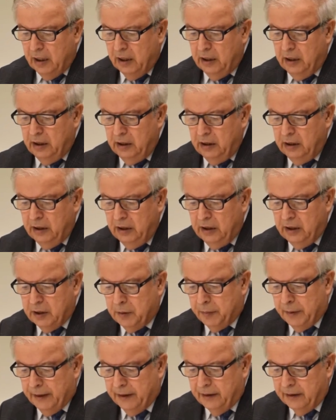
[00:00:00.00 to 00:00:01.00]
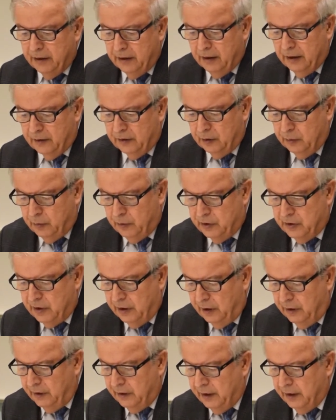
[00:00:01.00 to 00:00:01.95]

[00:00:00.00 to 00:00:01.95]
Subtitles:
In independent Azerbaijan,